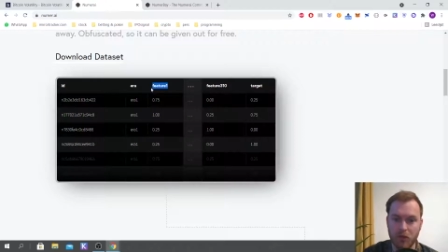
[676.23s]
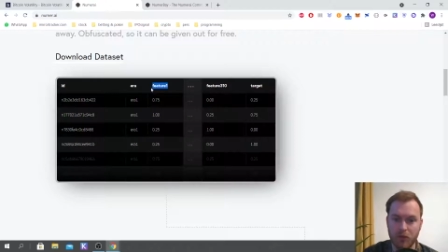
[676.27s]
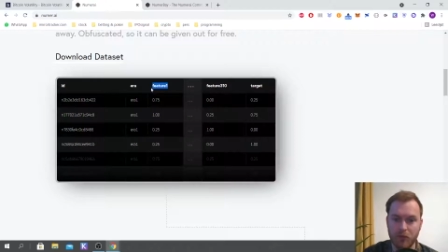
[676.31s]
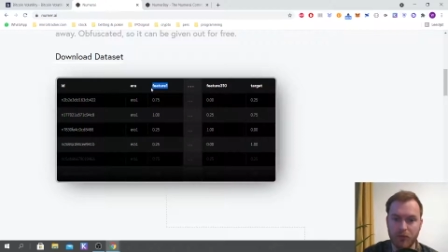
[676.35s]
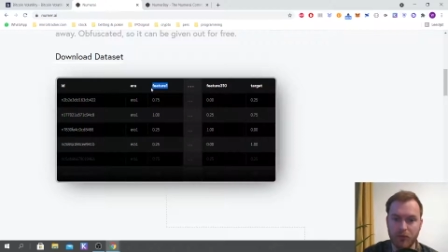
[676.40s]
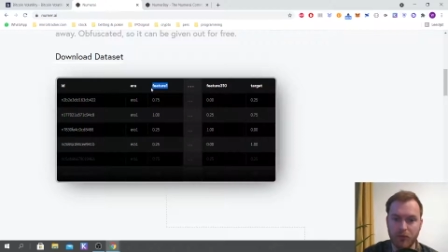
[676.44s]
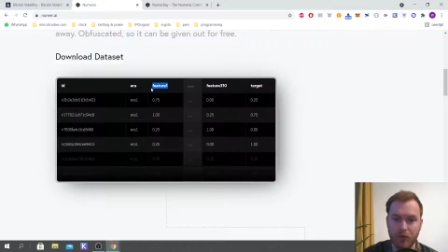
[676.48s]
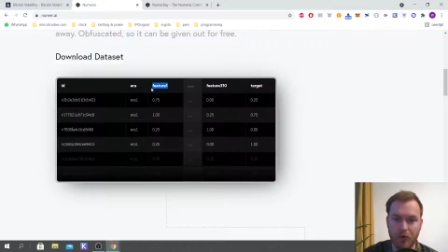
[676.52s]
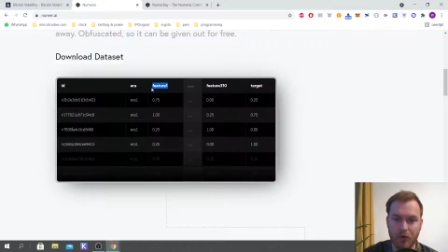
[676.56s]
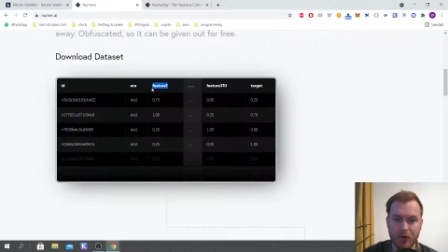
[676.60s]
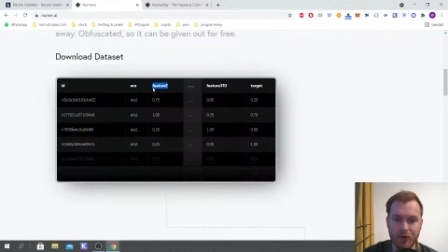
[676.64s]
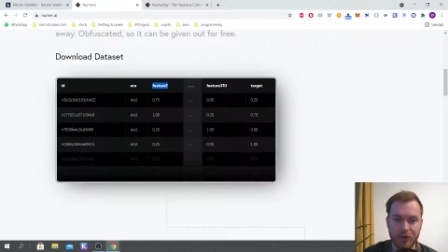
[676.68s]

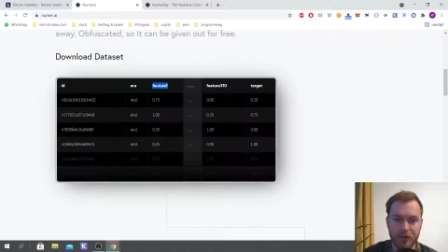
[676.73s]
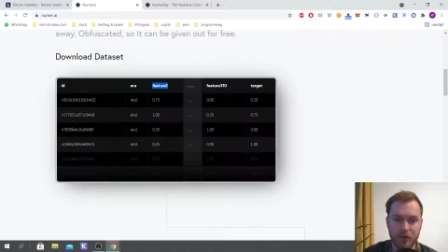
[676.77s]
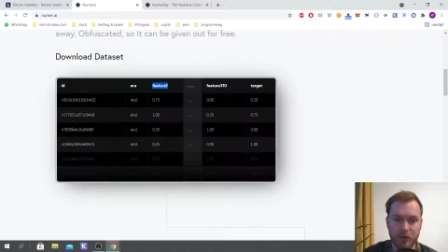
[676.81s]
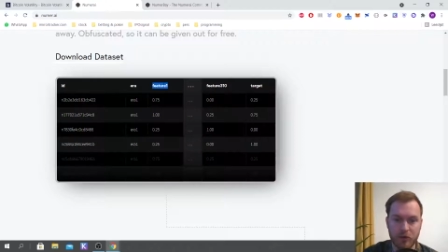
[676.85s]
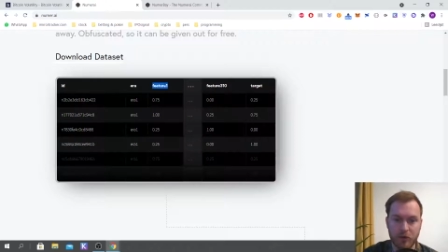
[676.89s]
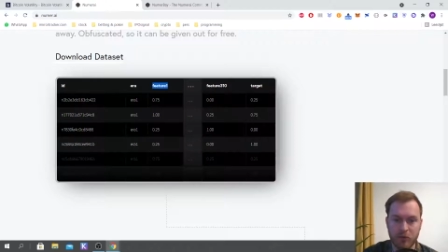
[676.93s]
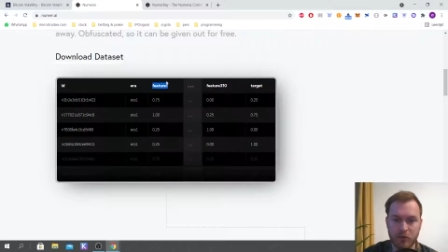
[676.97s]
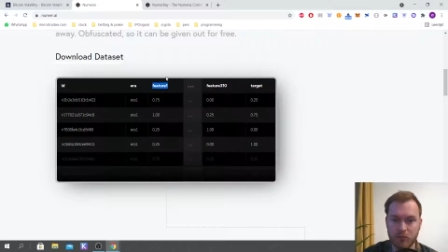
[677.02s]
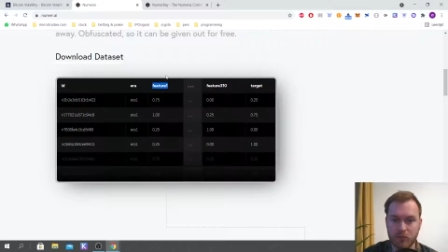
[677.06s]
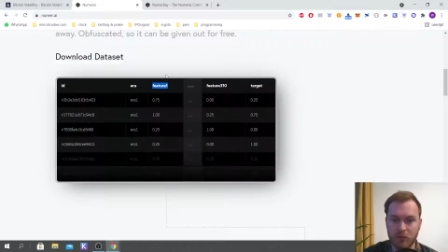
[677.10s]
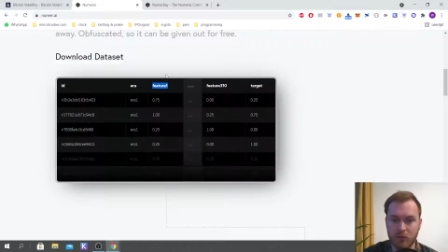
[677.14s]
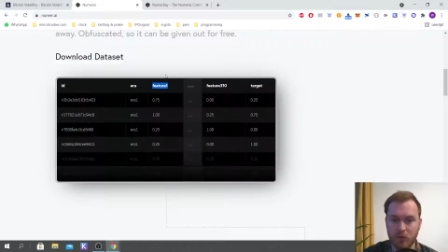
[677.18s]

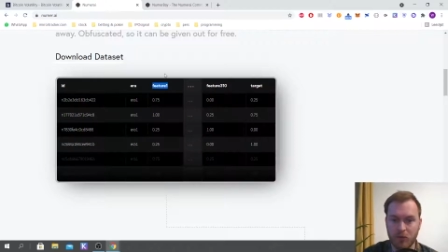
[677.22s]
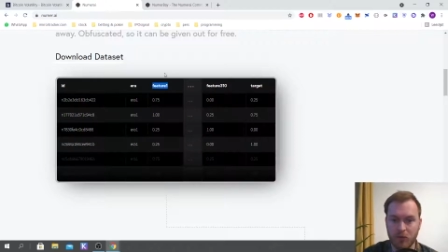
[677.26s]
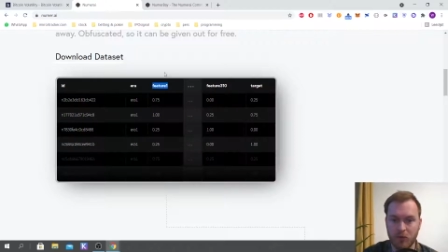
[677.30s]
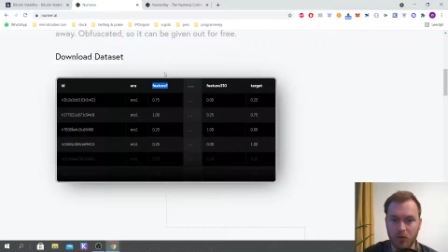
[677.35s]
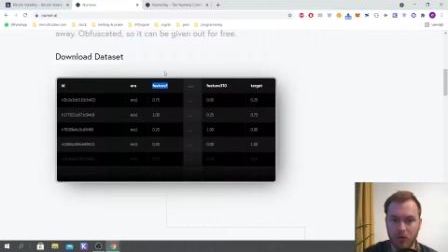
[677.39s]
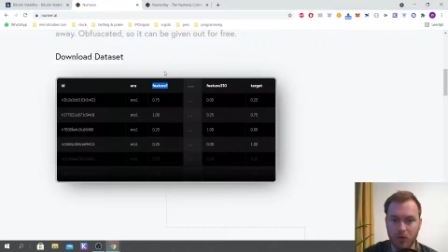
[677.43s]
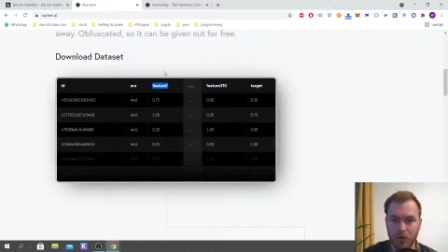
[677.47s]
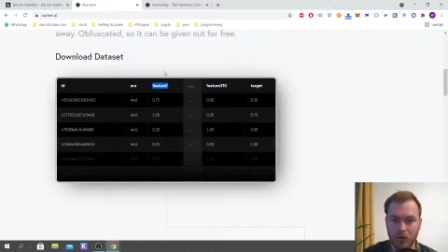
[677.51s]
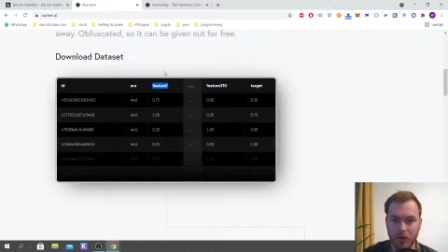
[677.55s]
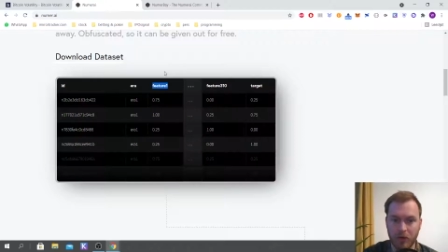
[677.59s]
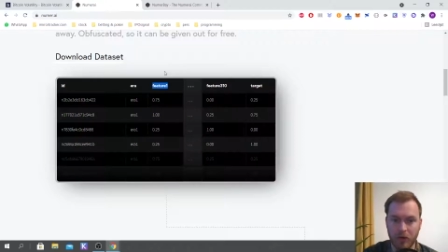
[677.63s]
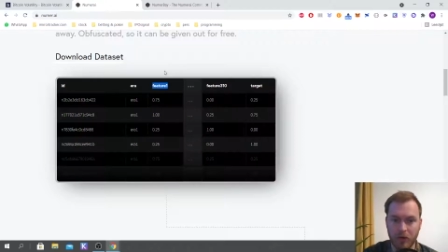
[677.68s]
volume
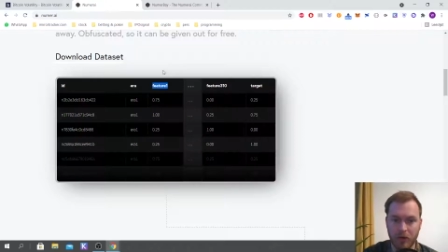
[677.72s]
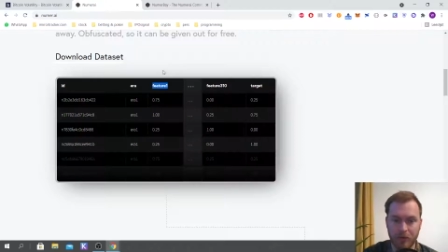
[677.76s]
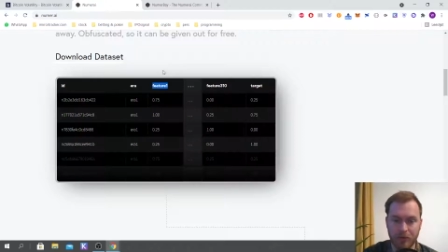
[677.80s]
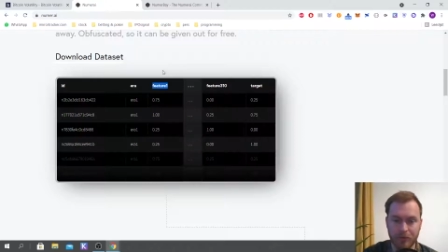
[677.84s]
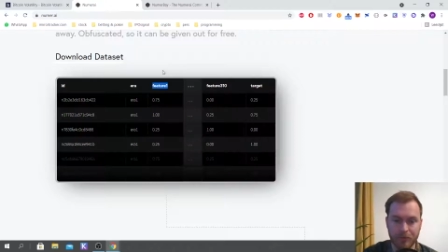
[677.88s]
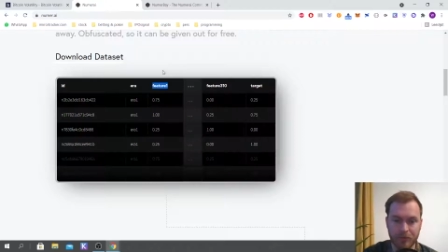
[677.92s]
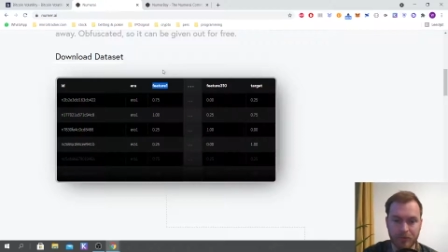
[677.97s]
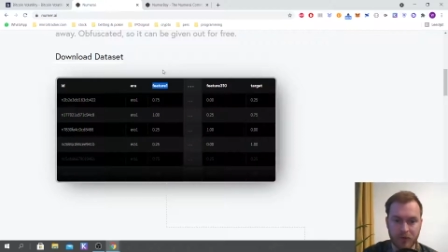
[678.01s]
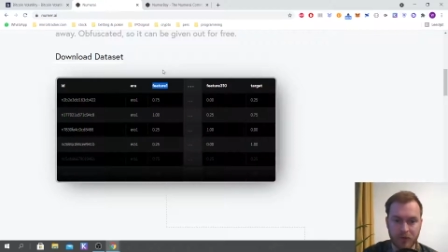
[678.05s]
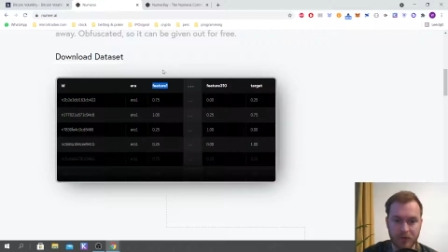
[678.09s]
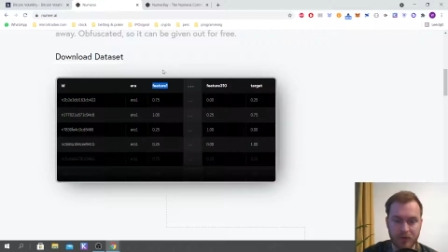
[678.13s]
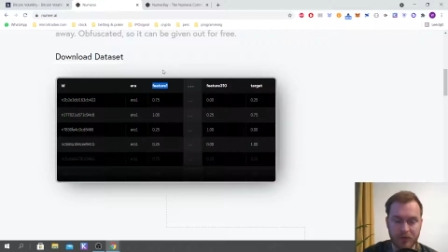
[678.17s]
or
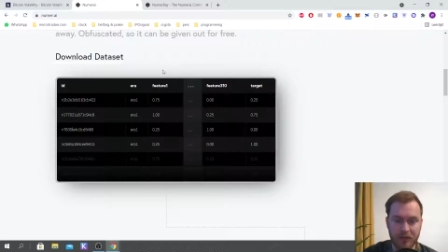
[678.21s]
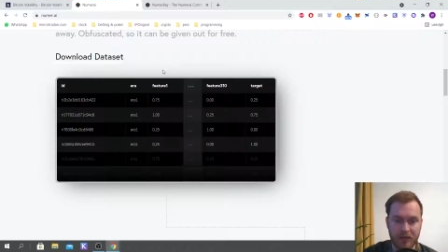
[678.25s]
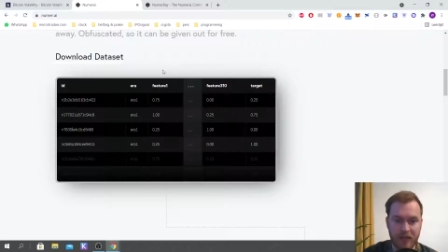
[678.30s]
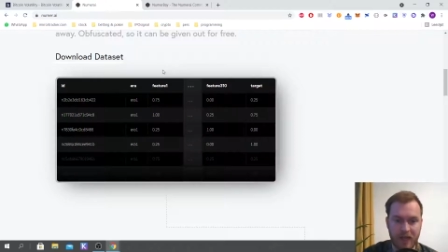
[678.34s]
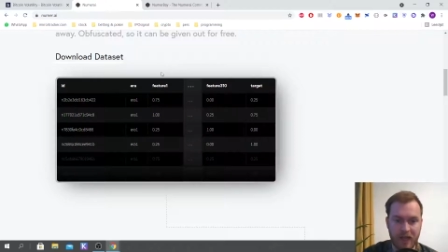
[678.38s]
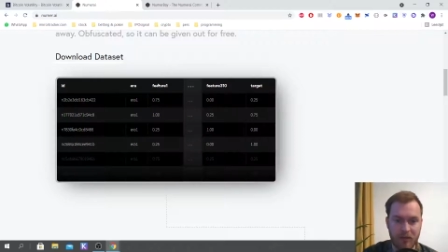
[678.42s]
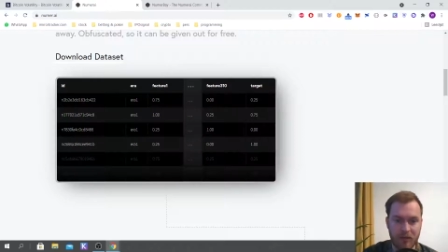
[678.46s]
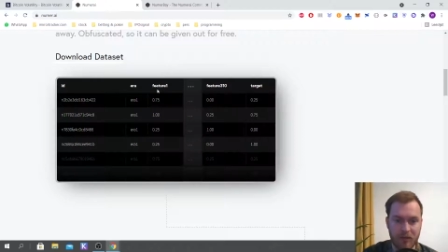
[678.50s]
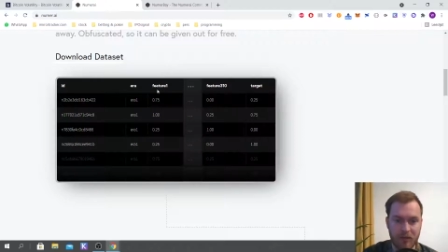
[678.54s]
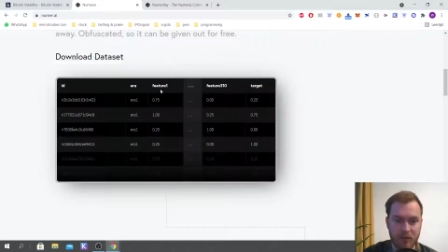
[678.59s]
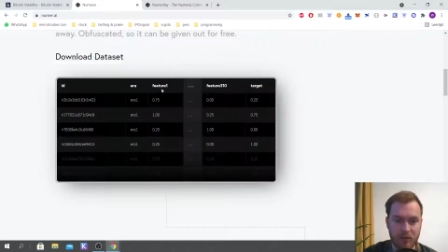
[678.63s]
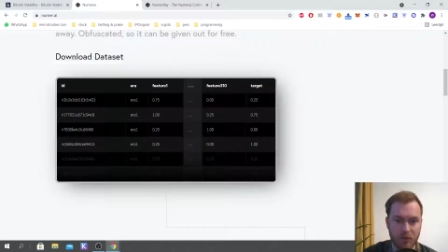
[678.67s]
you
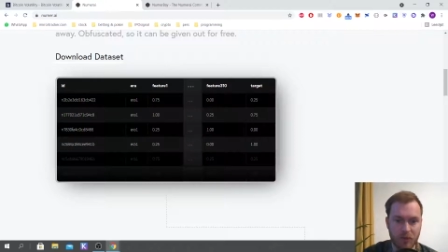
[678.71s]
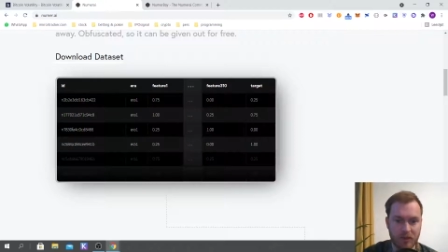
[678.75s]
name it,